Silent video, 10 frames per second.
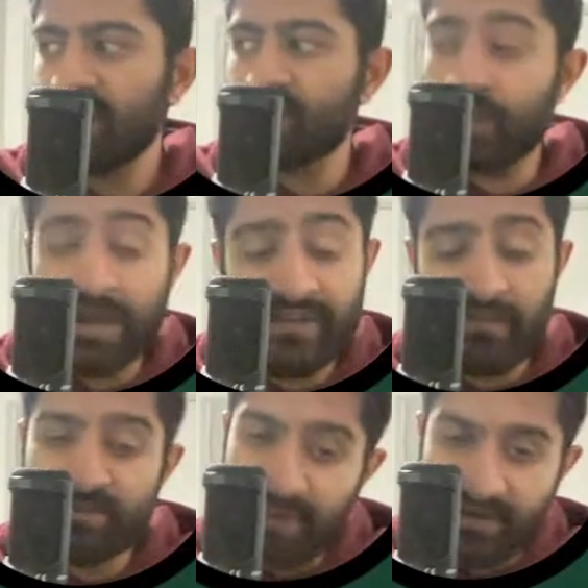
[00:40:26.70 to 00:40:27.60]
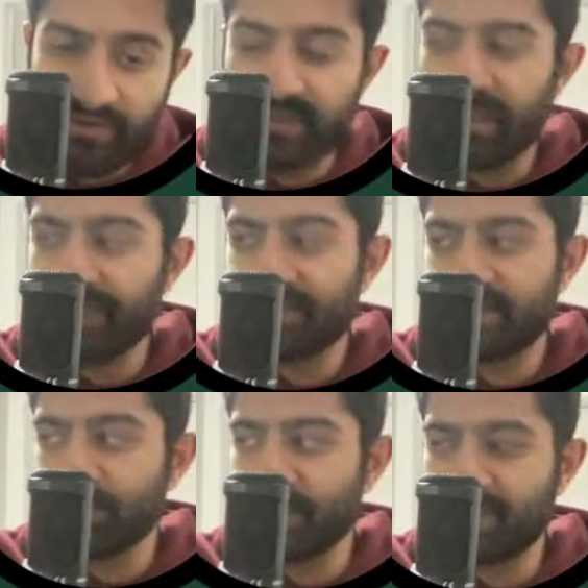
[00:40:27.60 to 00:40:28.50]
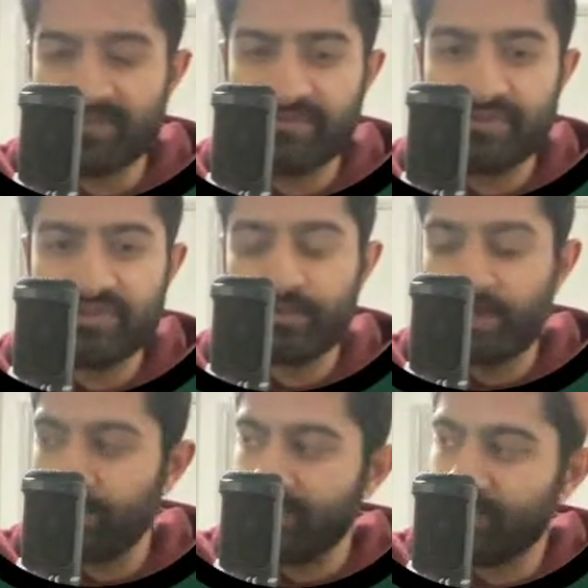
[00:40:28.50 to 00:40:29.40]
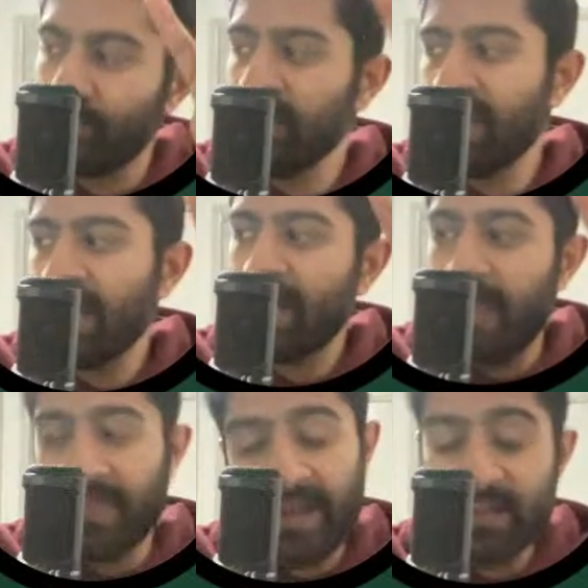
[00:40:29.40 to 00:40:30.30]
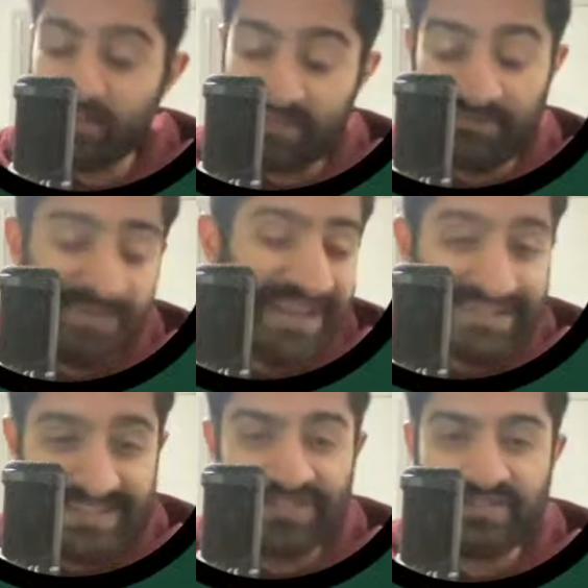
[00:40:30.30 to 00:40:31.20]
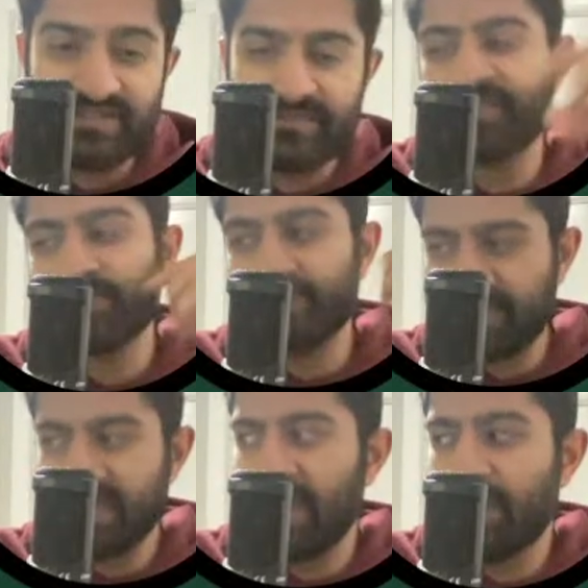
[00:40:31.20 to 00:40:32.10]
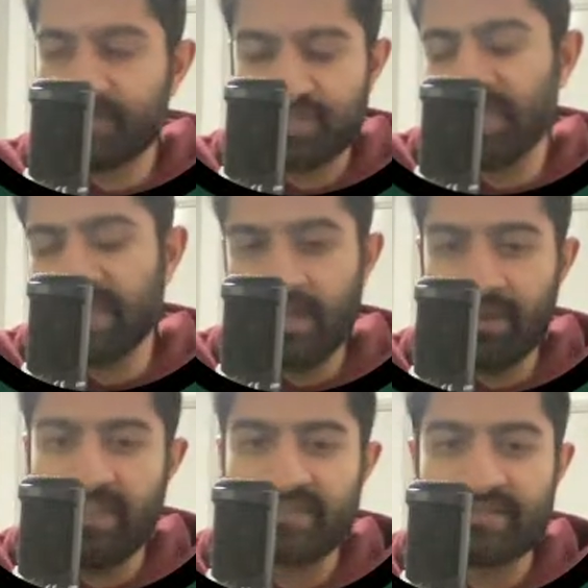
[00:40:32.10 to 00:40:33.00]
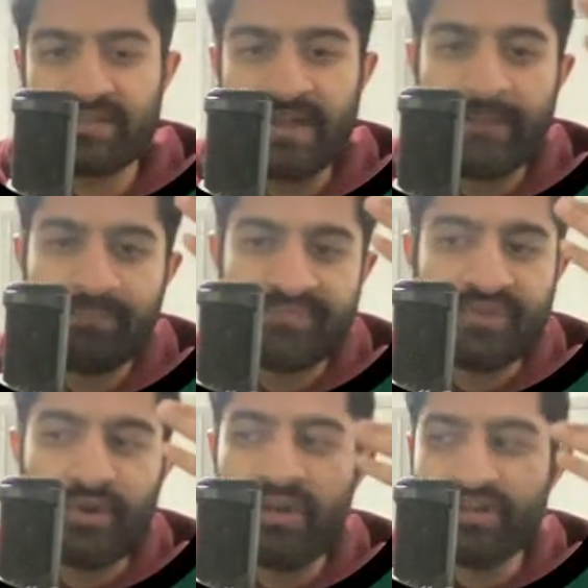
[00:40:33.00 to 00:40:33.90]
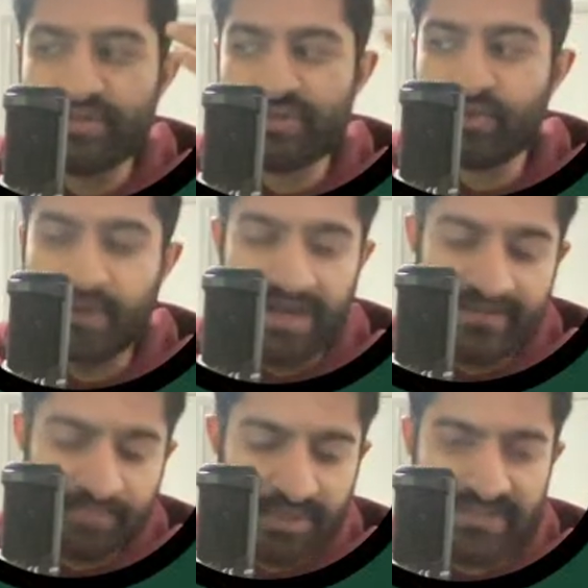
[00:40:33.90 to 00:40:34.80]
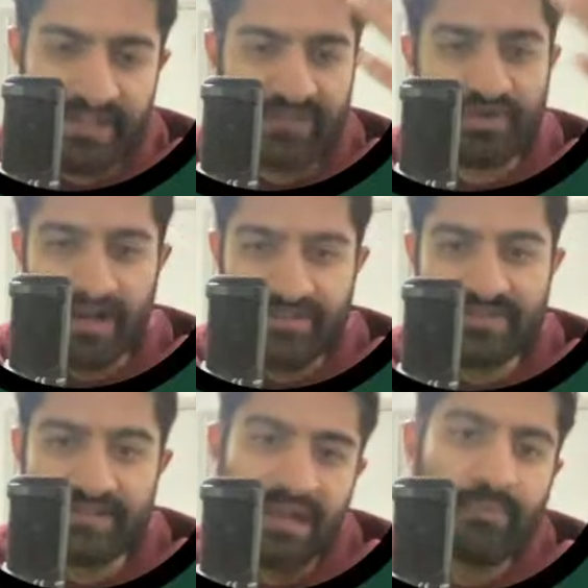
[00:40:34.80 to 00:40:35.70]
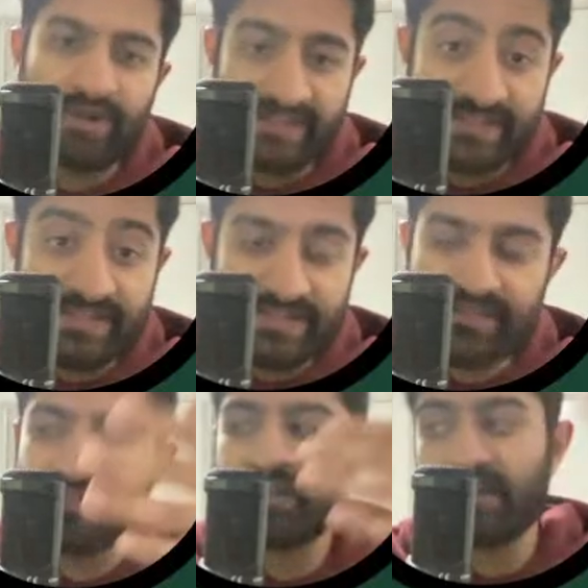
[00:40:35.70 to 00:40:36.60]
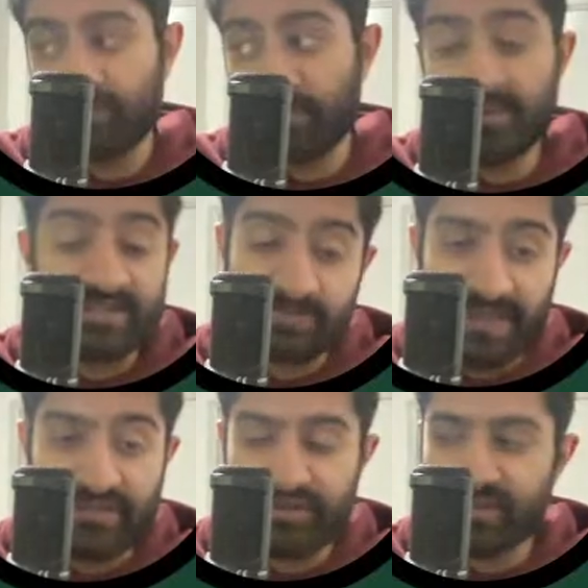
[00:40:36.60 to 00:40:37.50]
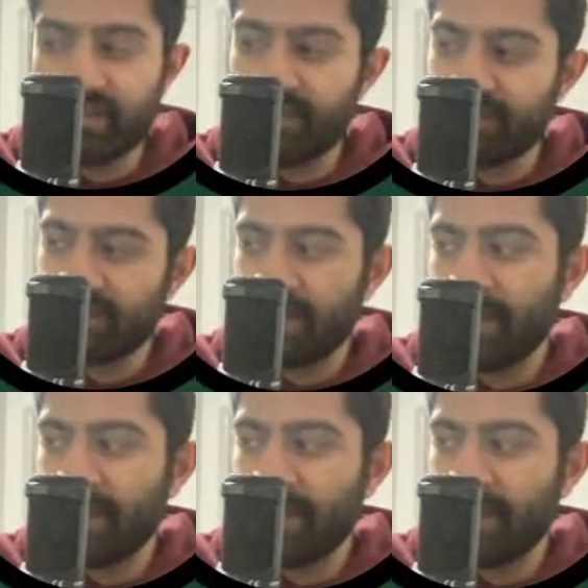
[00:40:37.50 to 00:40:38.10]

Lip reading: Creative numbers better on the left, 6.7 versus 3.4. And that actually makes sense because we've seen how much Kikau gets, additional creative points like try assist, line break assists when he's playing on the left.